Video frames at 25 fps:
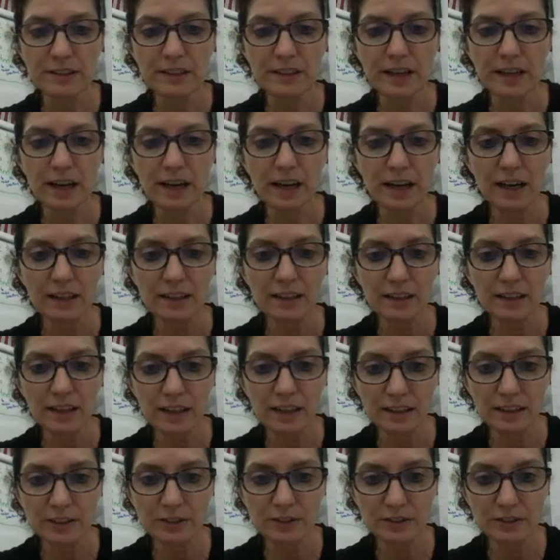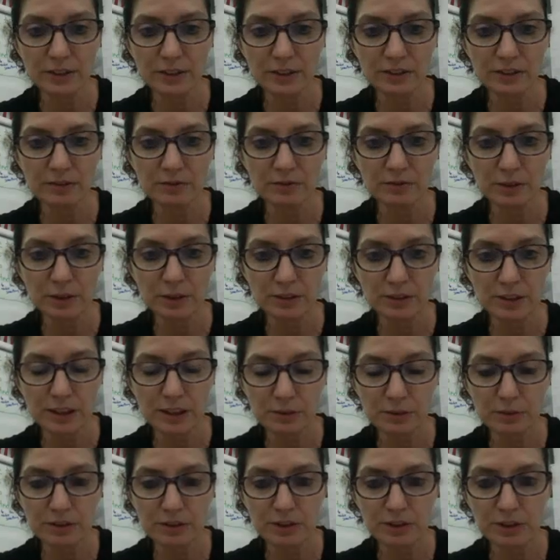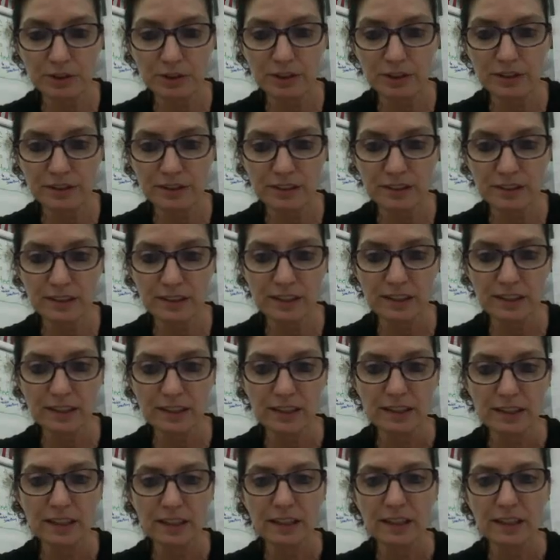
and Alejandro Volta was curious indeed.